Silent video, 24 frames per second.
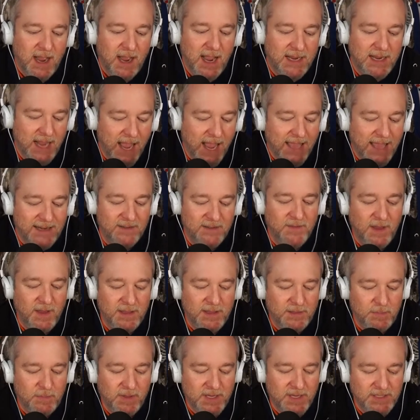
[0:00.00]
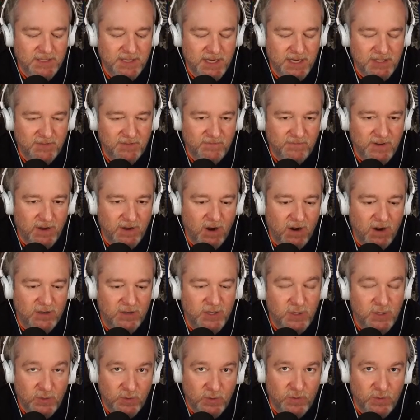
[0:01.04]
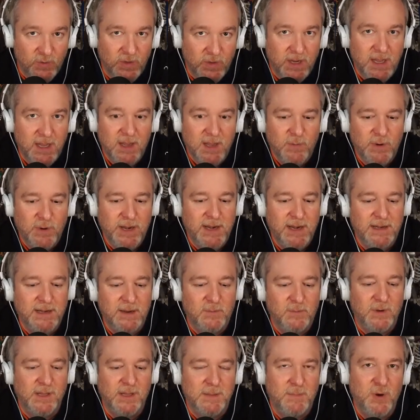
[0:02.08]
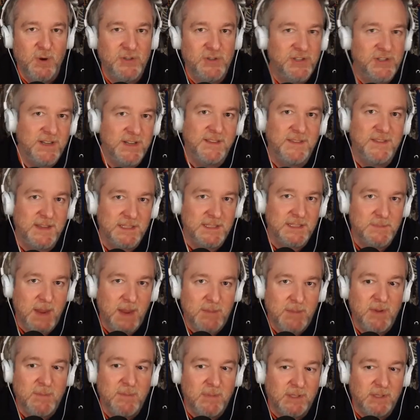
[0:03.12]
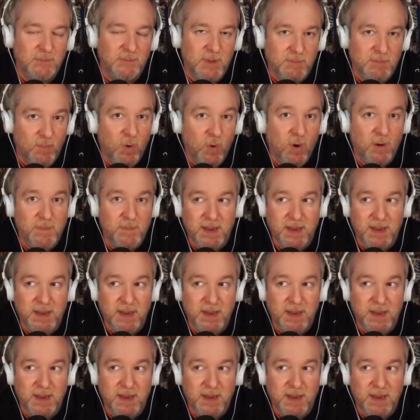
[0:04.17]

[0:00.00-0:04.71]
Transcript: I kind of thought the PlayStation VR 2 would end up really pushing things maybe a little bit more,